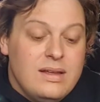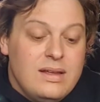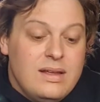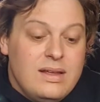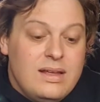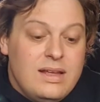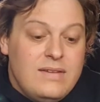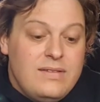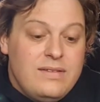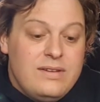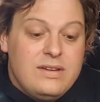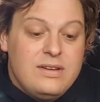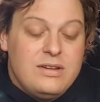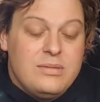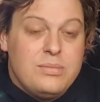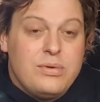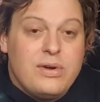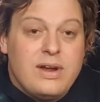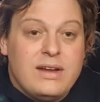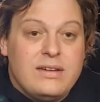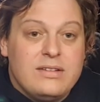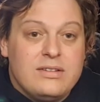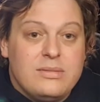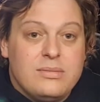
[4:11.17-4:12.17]
if you do
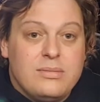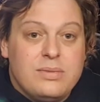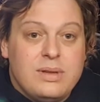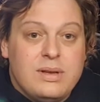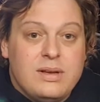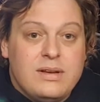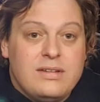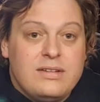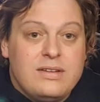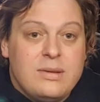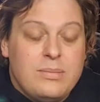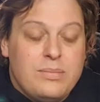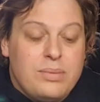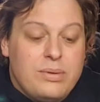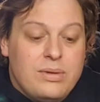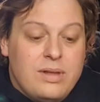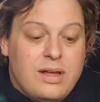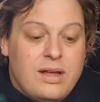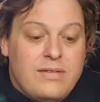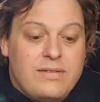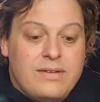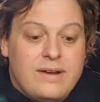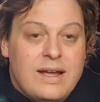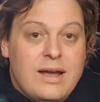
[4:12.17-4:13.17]
break something, a simple
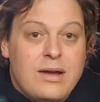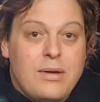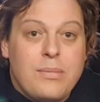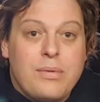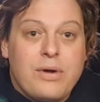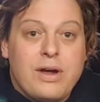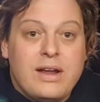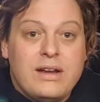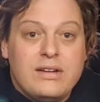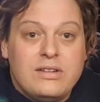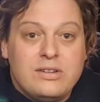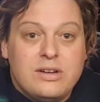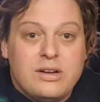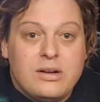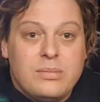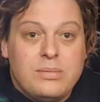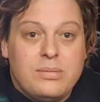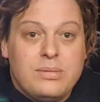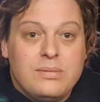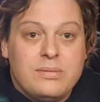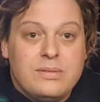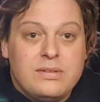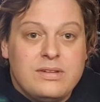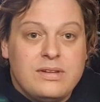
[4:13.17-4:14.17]
half-an-hour brake job
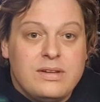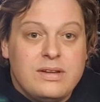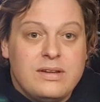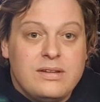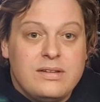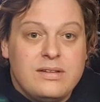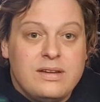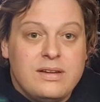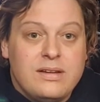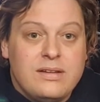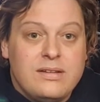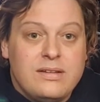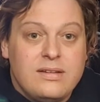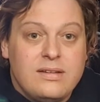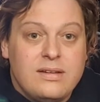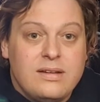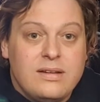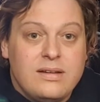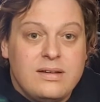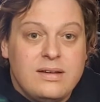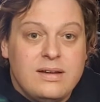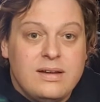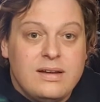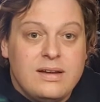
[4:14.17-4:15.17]
turns
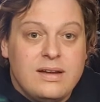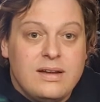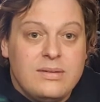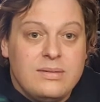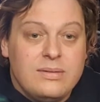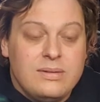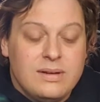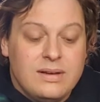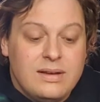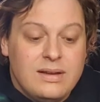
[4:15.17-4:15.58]
into, you know,